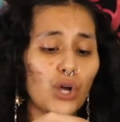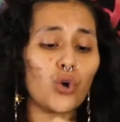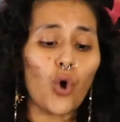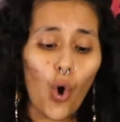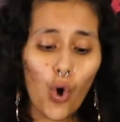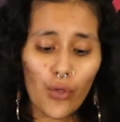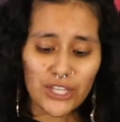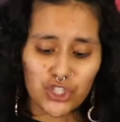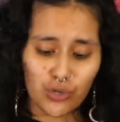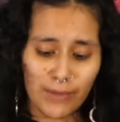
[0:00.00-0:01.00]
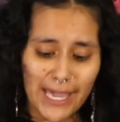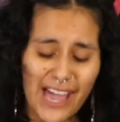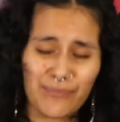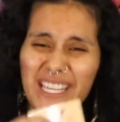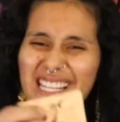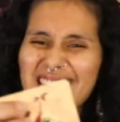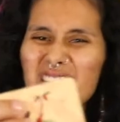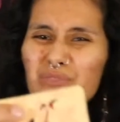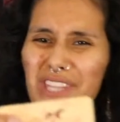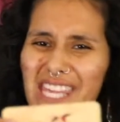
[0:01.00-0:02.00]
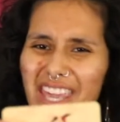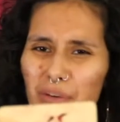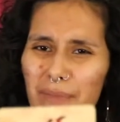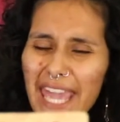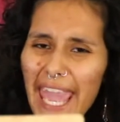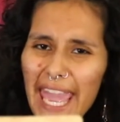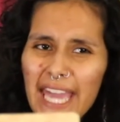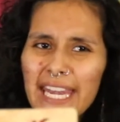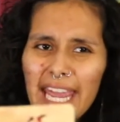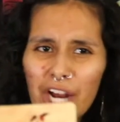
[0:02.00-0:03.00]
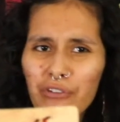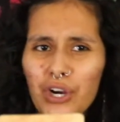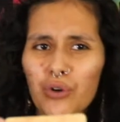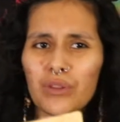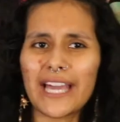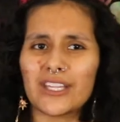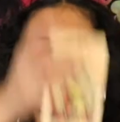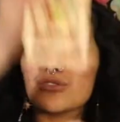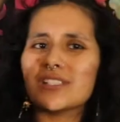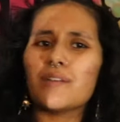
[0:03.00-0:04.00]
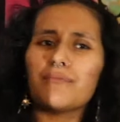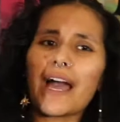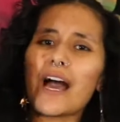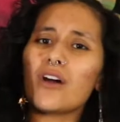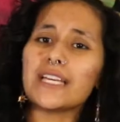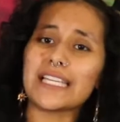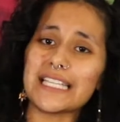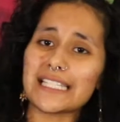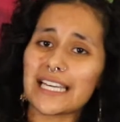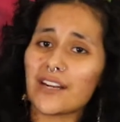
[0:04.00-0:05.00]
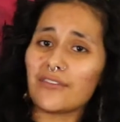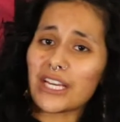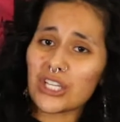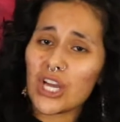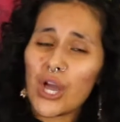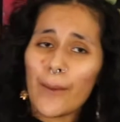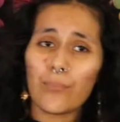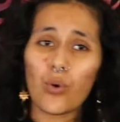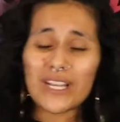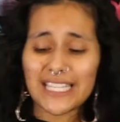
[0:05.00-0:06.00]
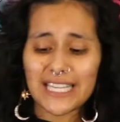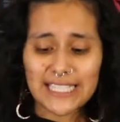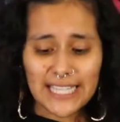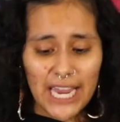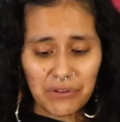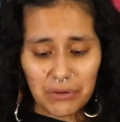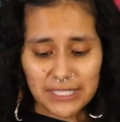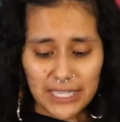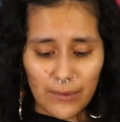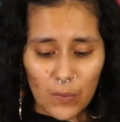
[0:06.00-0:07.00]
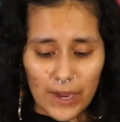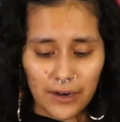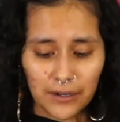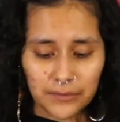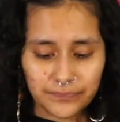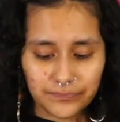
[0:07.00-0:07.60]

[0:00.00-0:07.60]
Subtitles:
goal that you may have, because this is really giving me an arrow, like, you know, somehow like he's kind of like pointing his arrow somewhere.